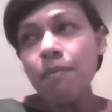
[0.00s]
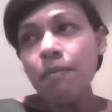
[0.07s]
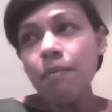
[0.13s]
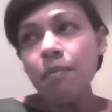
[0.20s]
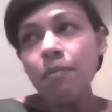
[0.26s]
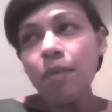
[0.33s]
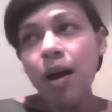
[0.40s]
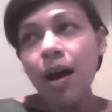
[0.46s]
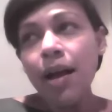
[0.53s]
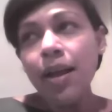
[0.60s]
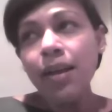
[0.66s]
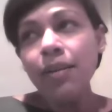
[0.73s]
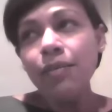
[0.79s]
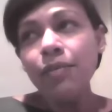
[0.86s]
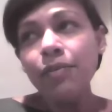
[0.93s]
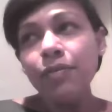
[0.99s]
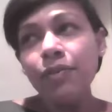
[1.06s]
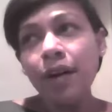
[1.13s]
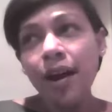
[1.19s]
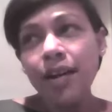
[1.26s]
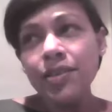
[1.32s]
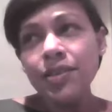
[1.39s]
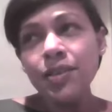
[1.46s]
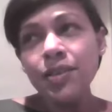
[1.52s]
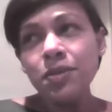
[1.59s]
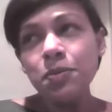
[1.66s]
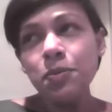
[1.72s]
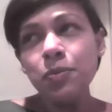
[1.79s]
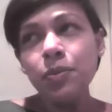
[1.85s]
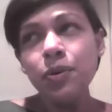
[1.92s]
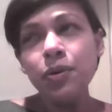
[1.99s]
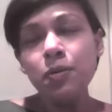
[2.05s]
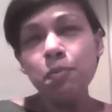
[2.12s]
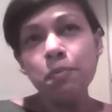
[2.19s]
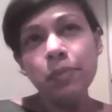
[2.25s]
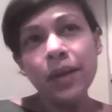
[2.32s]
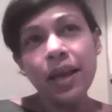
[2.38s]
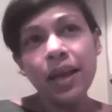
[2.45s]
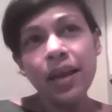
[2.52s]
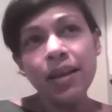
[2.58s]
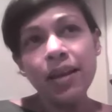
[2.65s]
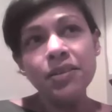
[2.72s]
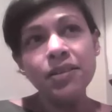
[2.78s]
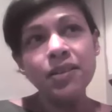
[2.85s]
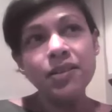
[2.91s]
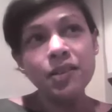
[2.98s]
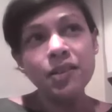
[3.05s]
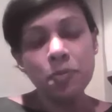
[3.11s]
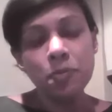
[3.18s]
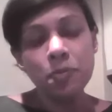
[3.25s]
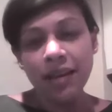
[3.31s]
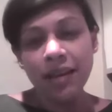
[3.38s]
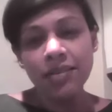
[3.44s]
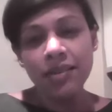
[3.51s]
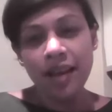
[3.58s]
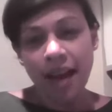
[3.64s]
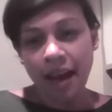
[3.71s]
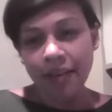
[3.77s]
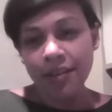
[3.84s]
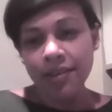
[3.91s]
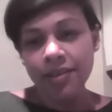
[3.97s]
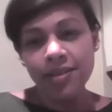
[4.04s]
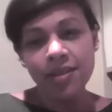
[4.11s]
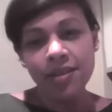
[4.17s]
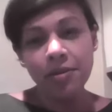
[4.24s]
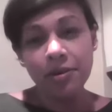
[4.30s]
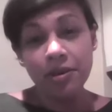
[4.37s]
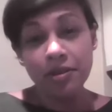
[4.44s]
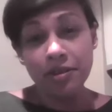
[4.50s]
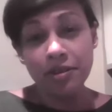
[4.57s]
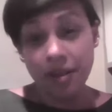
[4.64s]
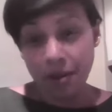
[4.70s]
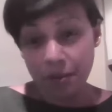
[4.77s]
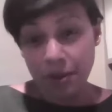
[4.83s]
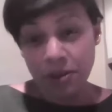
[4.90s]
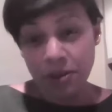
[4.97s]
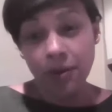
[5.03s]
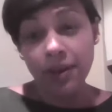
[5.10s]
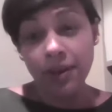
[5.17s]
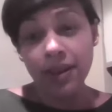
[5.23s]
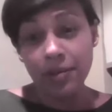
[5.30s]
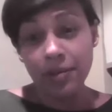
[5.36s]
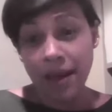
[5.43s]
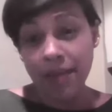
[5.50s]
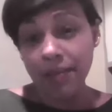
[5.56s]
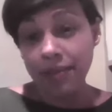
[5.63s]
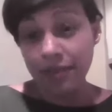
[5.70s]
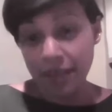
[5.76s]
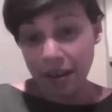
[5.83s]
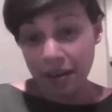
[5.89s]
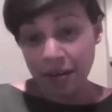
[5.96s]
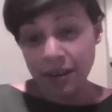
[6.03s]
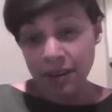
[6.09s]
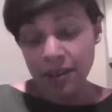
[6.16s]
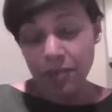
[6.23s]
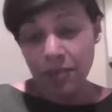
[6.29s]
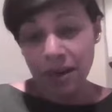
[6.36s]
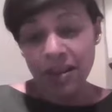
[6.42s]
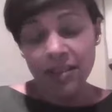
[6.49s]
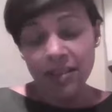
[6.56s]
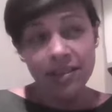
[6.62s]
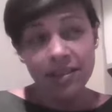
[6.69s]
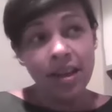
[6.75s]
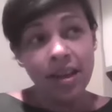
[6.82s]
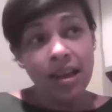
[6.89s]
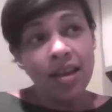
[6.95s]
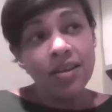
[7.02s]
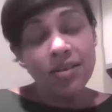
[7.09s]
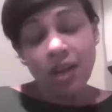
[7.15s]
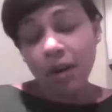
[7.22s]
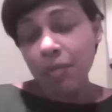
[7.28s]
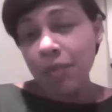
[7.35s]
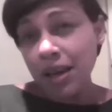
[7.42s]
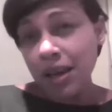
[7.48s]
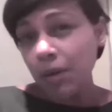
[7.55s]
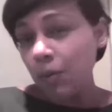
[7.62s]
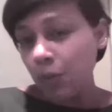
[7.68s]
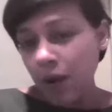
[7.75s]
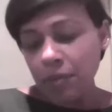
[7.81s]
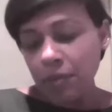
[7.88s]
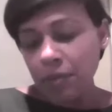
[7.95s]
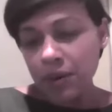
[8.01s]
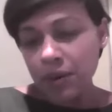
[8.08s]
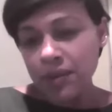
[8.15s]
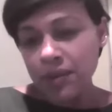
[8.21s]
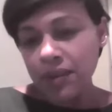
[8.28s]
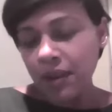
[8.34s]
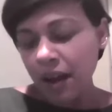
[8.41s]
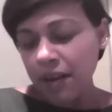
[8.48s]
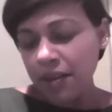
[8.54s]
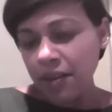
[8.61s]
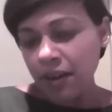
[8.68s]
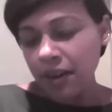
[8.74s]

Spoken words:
My advice would be to speak to others who are doing it about their experience. Don't make it one person either.